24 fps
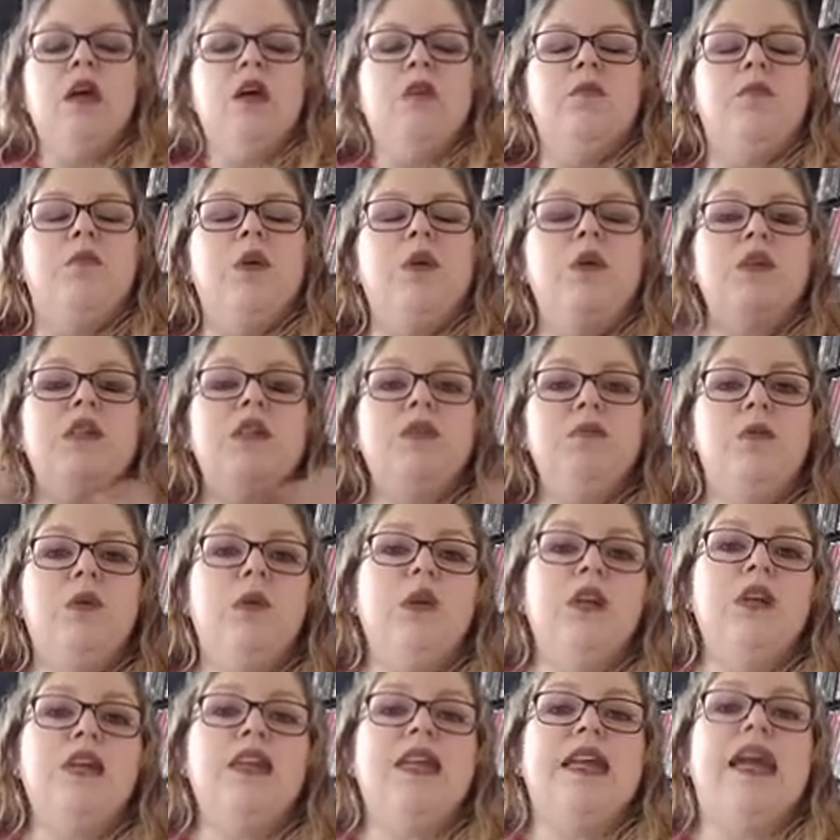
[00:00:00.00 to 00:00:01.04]
Most
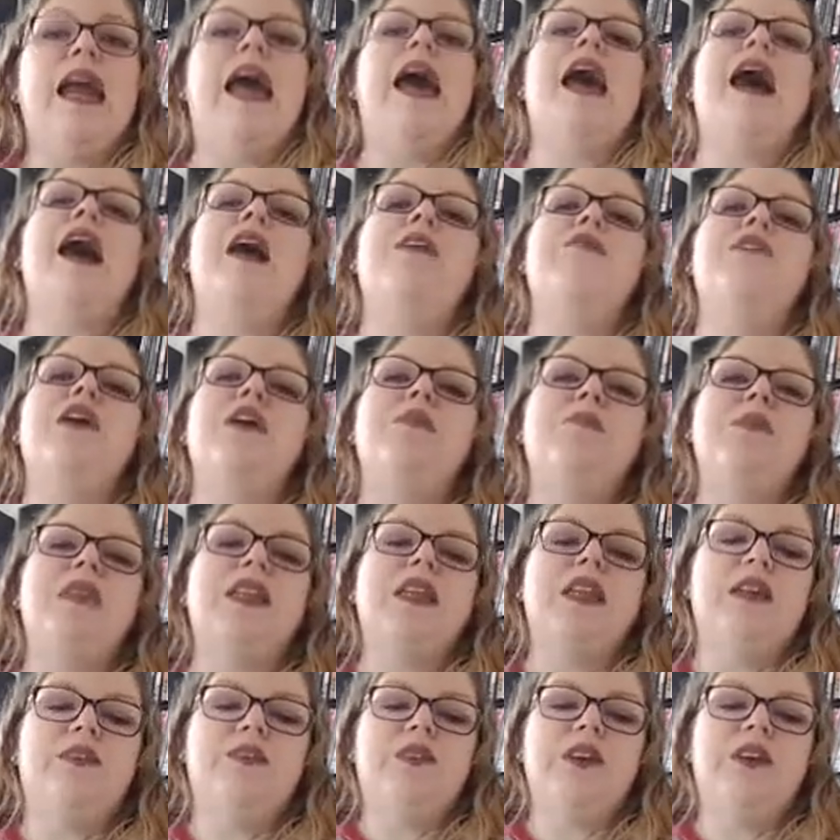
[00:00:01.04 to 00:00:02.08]
importantly, have
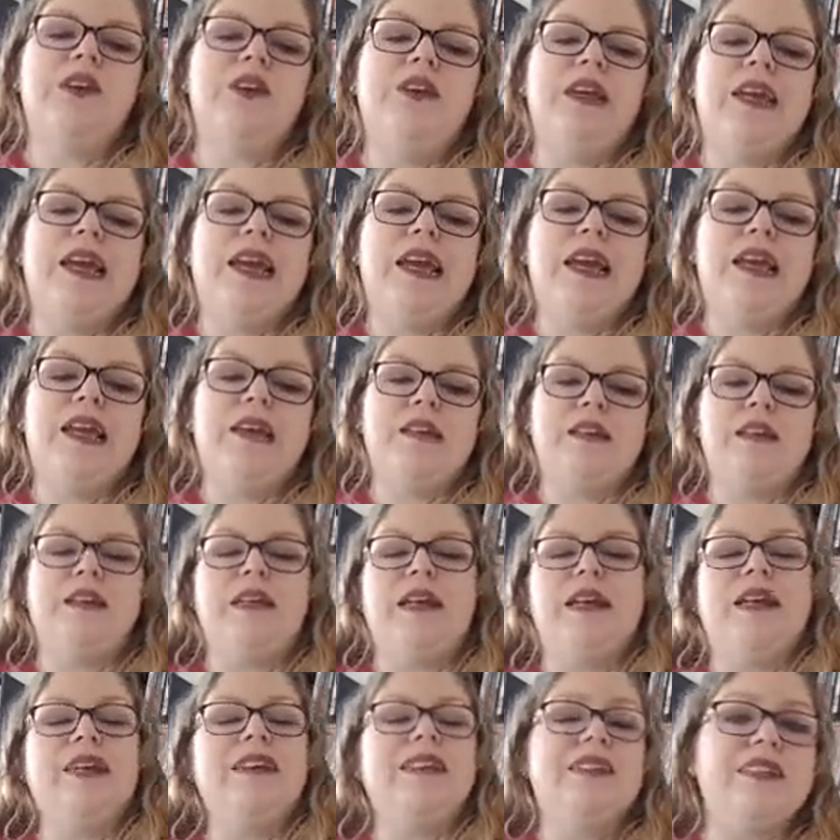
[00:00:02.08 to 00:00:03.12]
empathy for your kids.
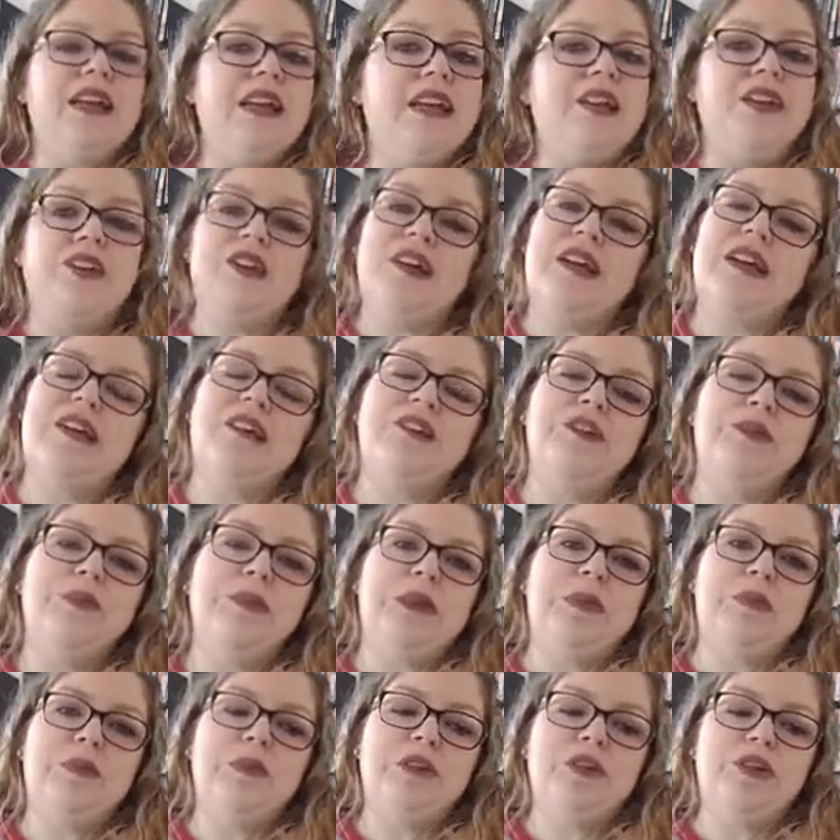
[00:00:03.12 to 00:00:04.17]
Like I said, your kids are
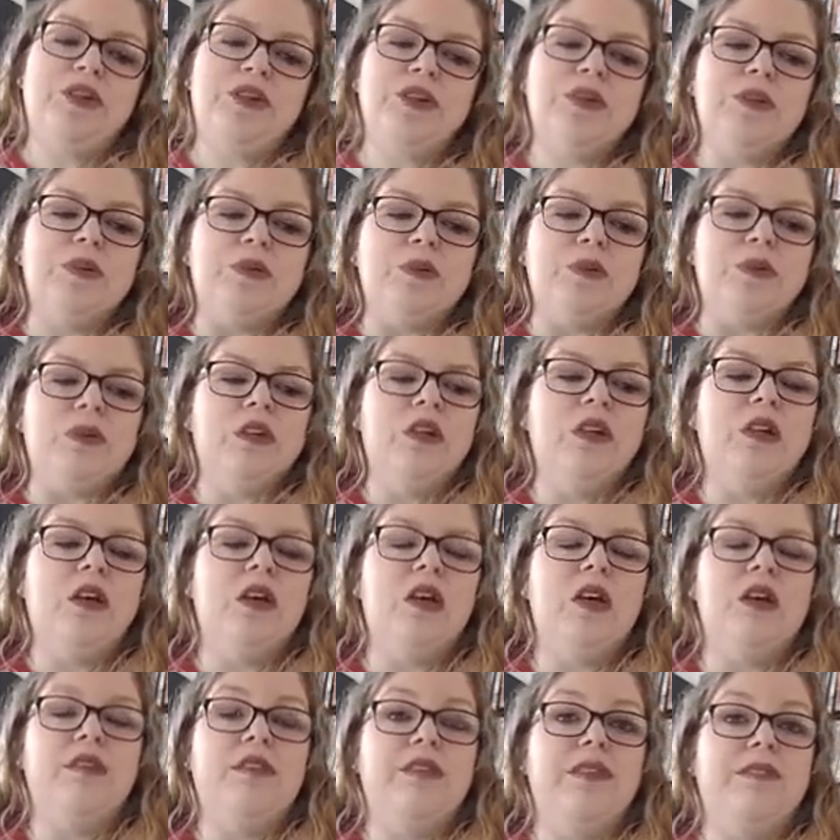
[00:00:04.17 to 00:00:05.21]
people too.
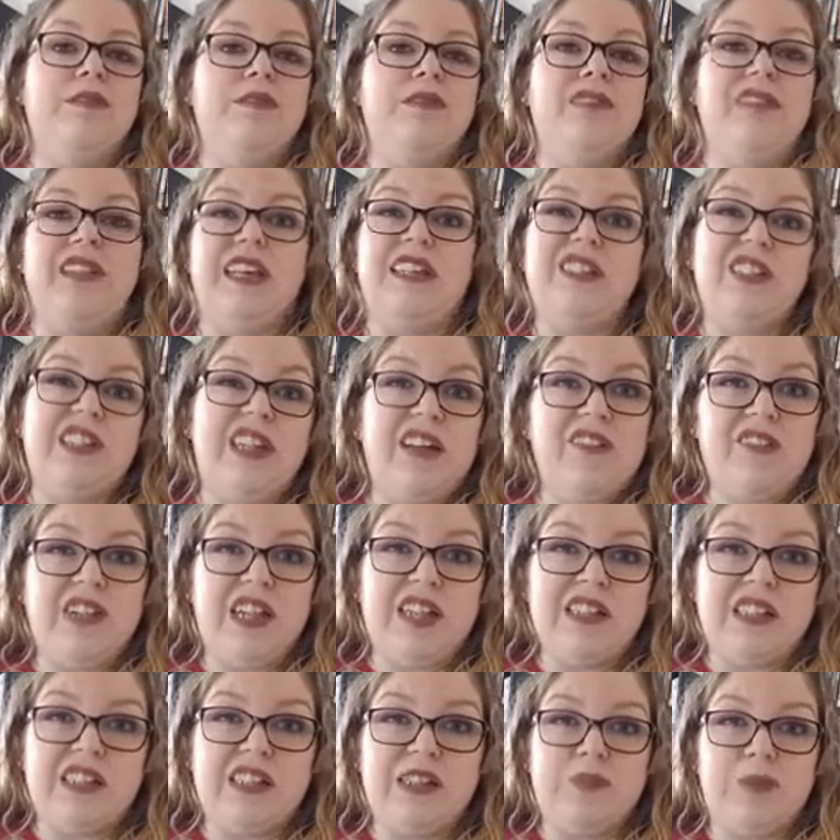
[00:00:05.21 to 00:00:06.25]
They just have
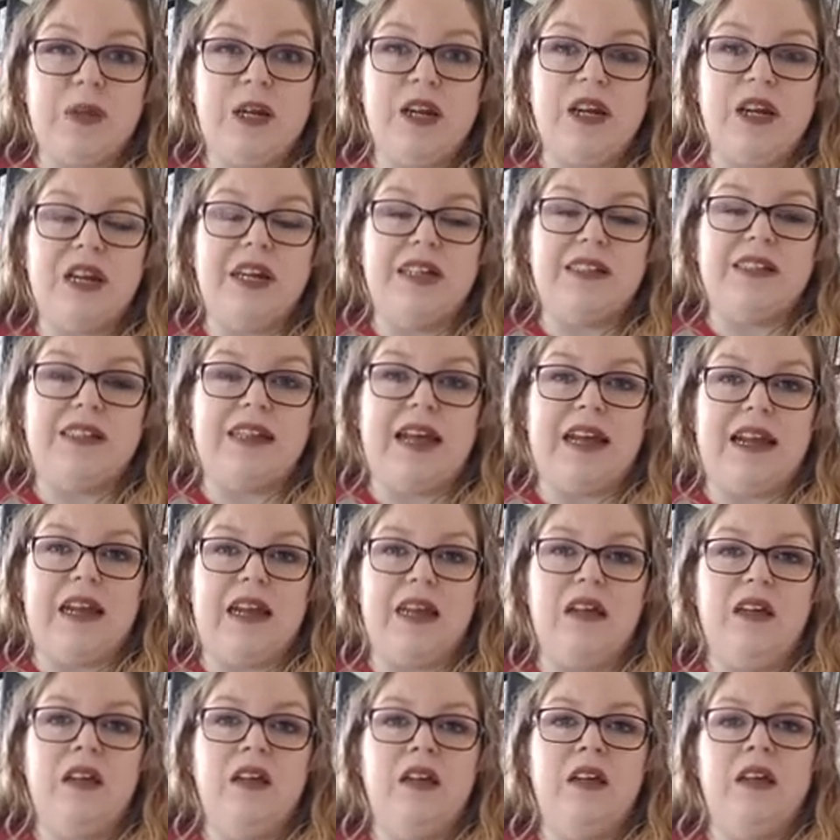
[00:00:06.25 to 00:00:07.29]
less experience at
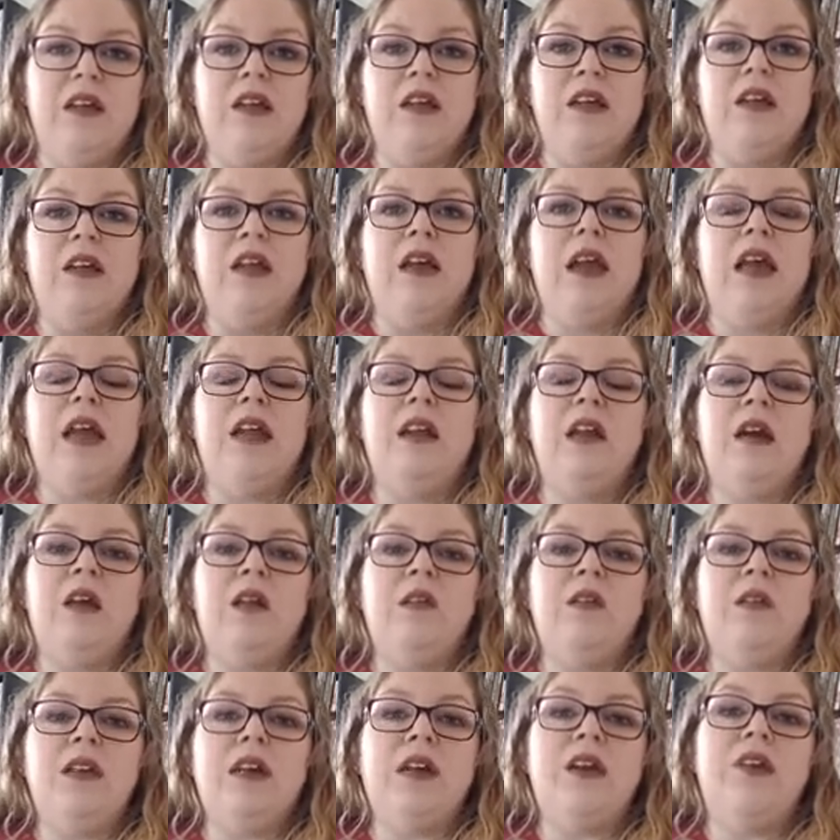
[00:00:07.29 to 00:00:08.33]
it. And not
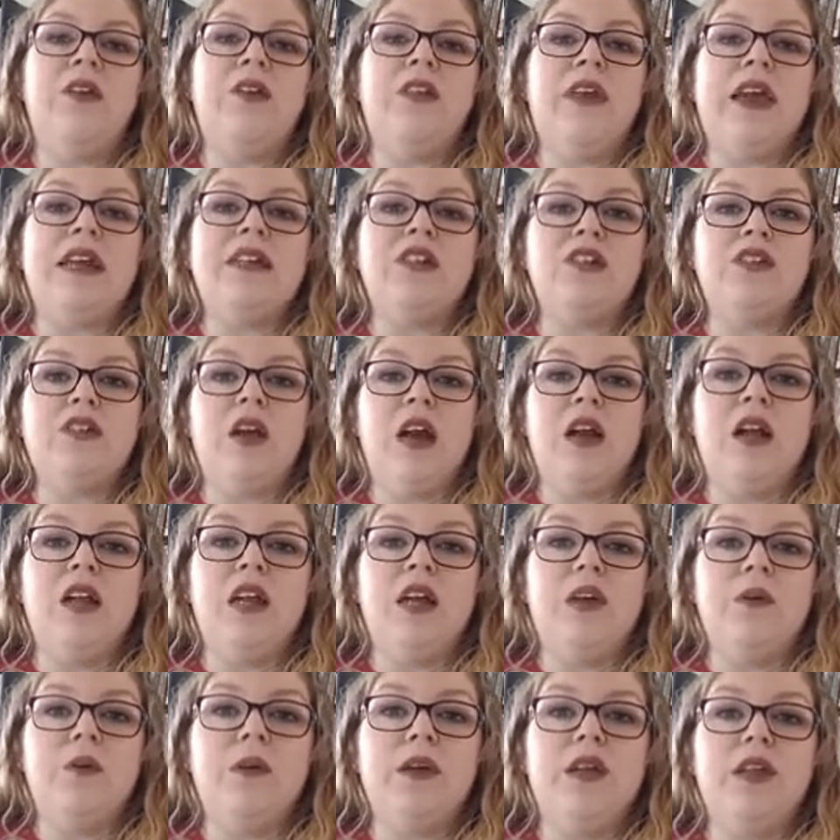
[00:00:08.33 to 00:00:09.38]
only are they
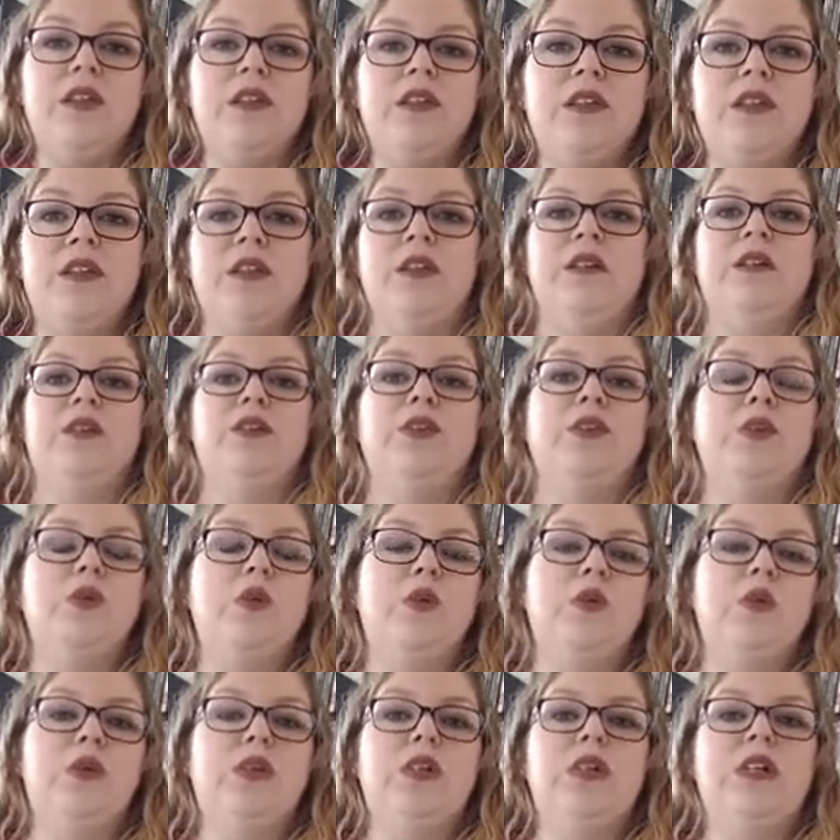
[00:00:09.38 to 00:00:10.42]
struggling with
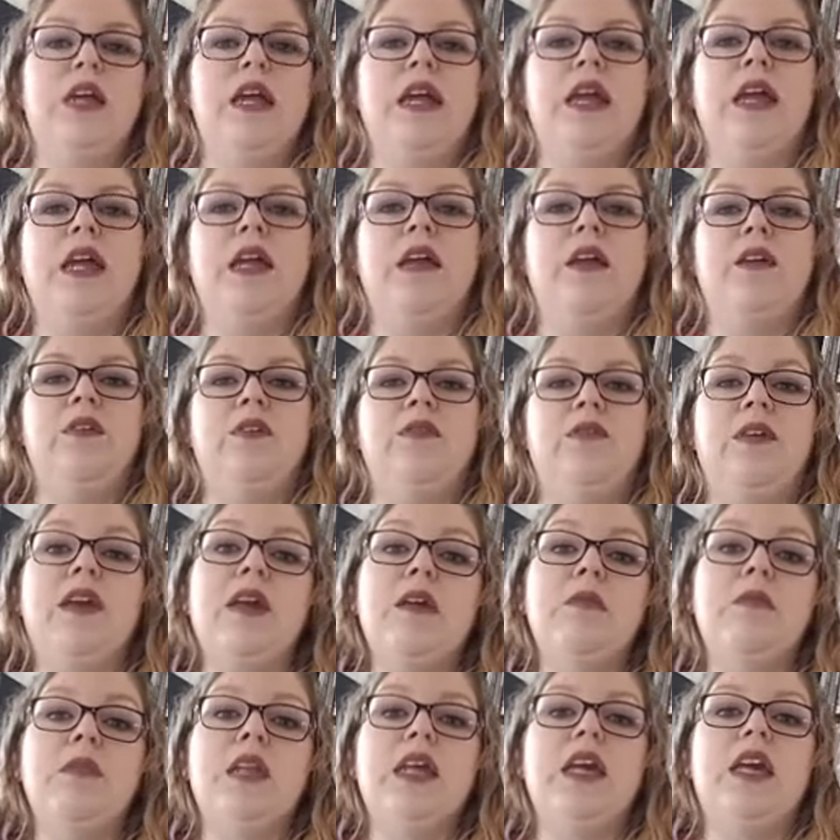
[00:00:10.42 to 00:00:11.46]
school and
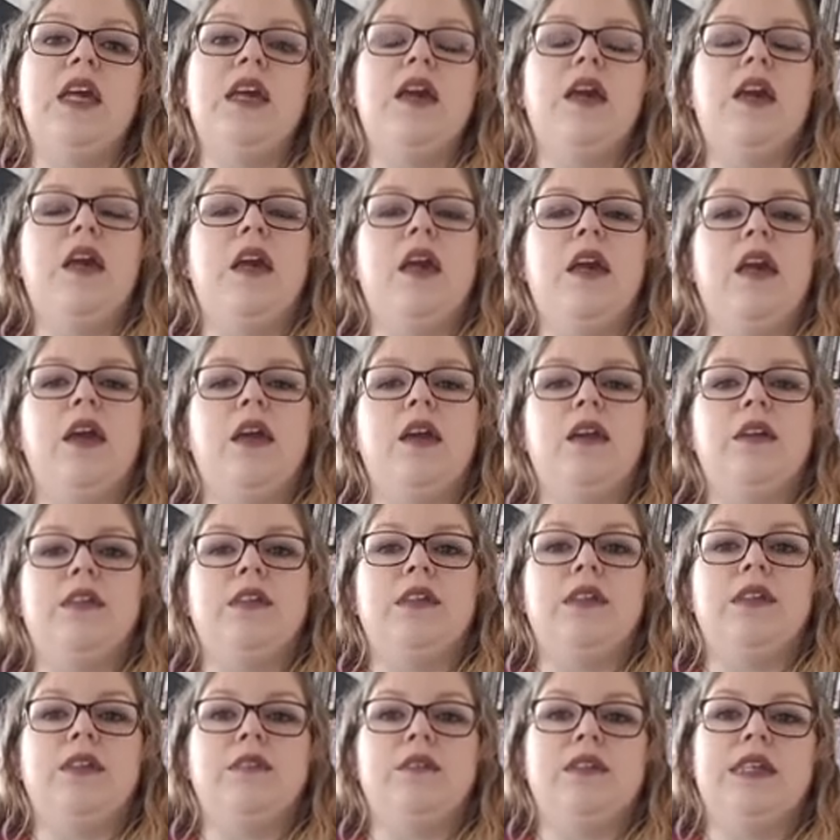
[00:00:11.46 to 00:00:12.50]
family and
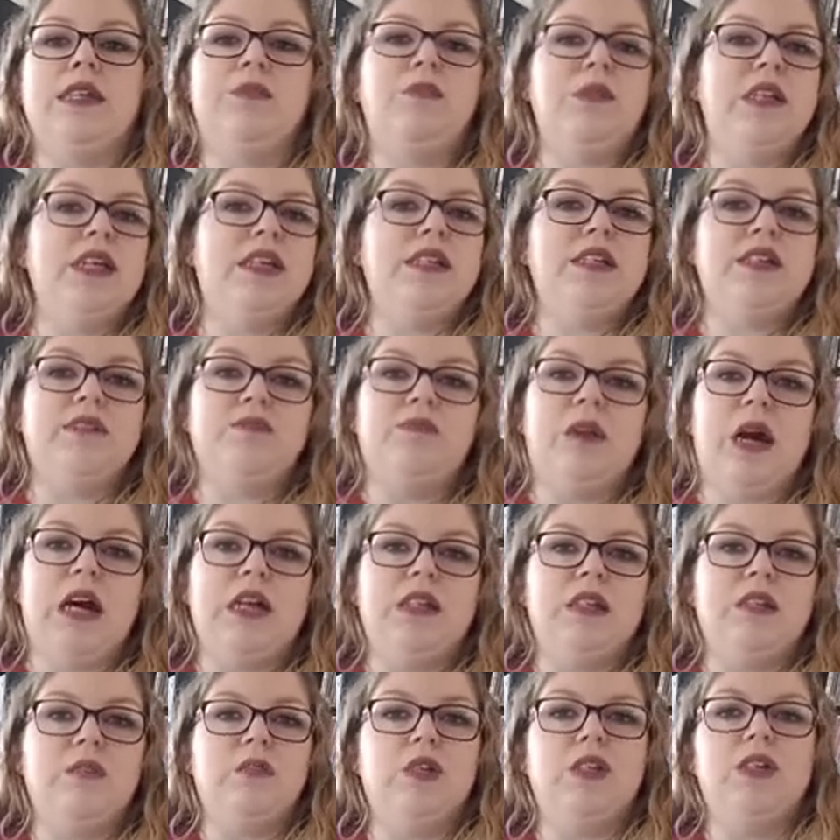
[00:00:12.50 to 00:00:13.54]
siblings if
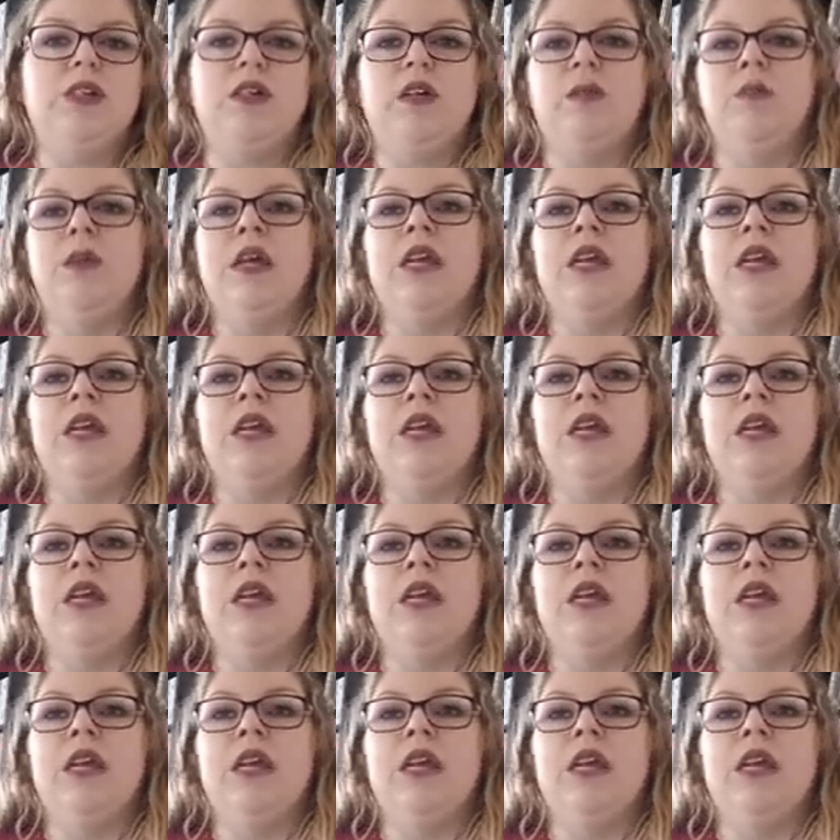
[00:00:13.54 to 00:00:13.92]
possible,